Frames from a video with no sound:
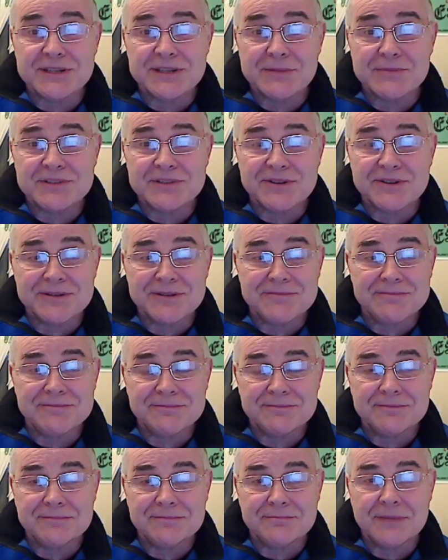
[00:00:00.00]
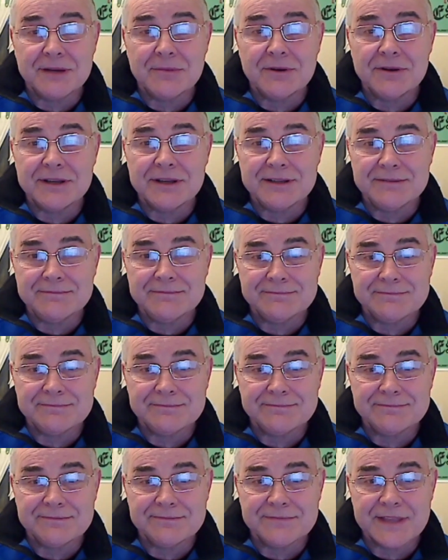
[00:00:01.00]
on time. Bye bye.
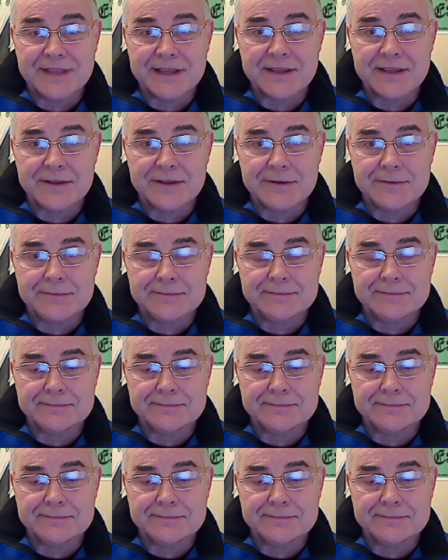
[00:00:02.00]
Thank you.